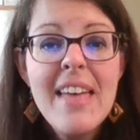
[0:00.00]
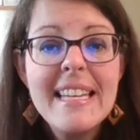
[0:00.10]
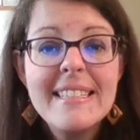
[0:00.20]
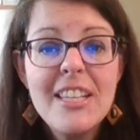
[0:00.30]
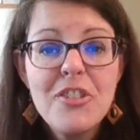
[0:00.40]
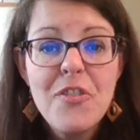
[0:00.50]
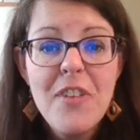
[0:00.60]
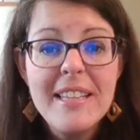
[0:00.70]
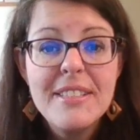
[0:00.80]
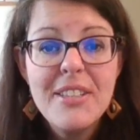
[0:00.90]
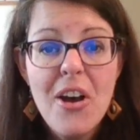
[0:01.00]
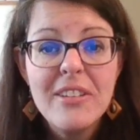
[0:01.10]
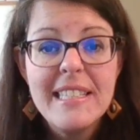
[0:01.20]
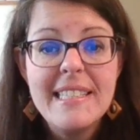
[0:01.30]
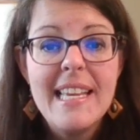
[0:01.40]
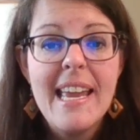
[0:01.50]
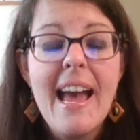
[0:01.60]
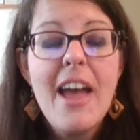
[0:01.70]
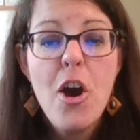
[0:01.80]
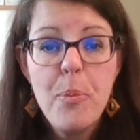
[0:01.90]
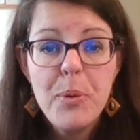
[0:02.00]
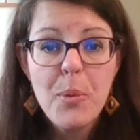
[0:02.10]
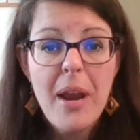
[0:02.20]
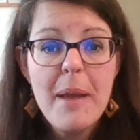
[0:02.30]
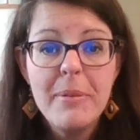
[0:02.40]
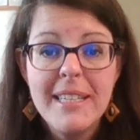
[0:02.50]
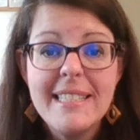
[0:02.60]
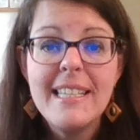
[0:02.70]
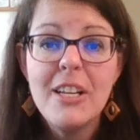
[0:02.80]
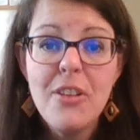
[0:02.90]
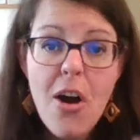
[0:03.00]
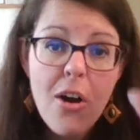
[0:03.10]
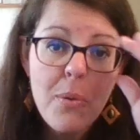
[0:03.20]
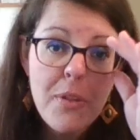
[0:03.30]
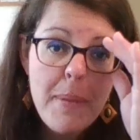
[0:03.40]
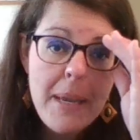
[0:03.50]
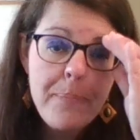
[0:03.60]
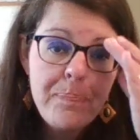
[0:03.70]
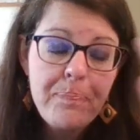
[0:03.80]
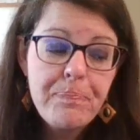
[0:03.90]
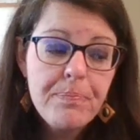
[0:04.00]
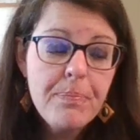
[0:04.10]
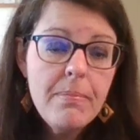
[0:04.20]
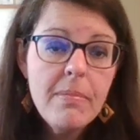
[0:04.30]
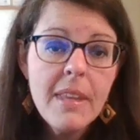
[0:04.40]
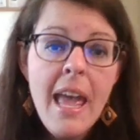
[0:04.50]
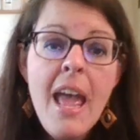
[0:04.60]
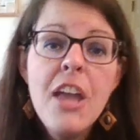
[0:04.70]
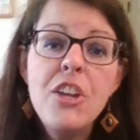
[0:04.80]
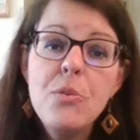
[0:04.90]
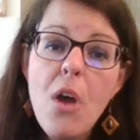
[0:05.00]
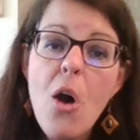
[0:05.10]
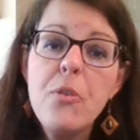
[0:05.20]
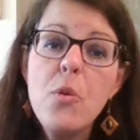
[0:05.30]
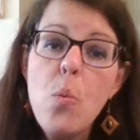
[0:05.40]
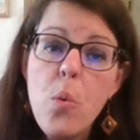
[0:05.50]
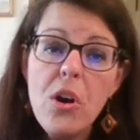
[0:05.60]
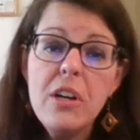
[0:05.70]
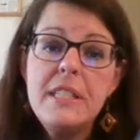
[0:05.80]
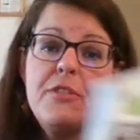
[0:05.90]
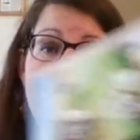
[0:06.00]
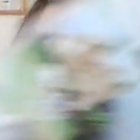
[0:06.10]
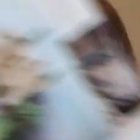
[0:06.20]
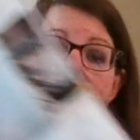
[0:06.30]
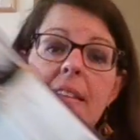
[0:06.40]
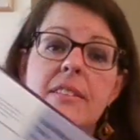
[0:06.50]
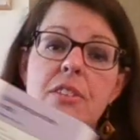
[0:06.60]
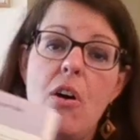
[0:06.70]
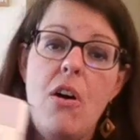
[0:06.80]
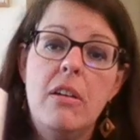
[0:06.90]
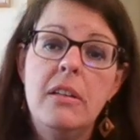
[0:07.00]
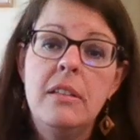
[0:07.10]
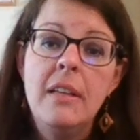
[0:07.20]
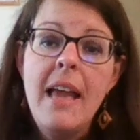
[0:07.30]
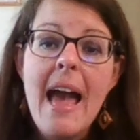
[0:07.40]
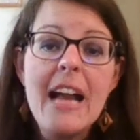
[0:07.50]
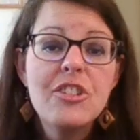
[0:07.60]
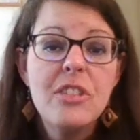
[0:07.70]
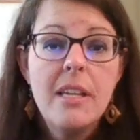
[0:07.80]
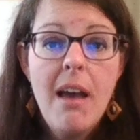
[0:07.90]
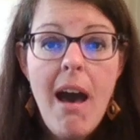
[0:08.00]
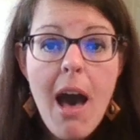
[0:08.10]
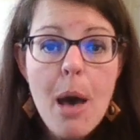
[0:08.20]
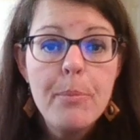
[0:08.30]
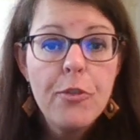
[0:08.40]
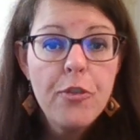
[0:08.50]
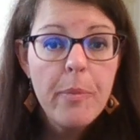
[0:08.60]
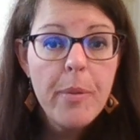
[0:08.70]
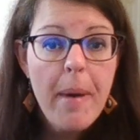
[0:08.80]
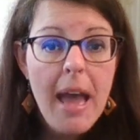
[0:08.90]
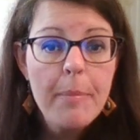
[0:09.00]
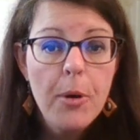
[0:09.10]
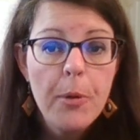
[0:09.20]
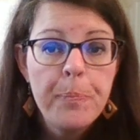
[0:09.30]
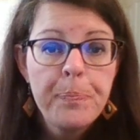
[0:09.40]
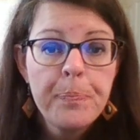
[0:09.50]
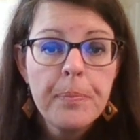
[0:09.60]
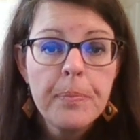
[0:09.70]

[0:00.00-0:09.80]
That is such a fun song to sing. I hope you were able to sing along with me. You know, the words from that song actually come from the Bible.